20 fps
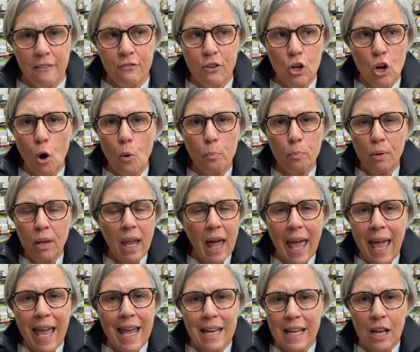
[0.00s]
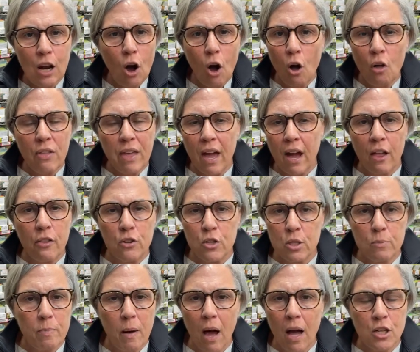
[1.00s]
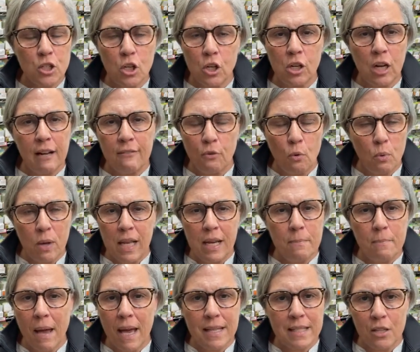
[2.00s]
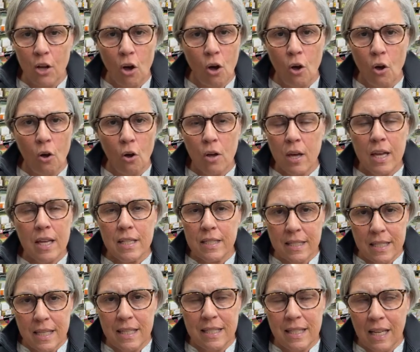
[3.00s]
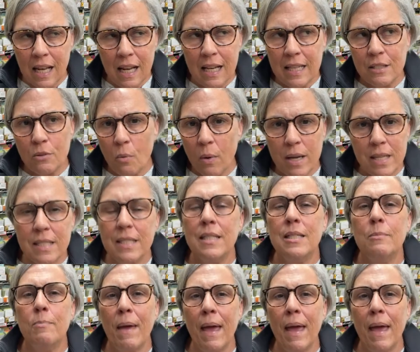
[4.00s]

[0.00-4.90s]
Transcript: If you don't plant in all the other spots, you're going to have a weedy mess all season and it's a waste.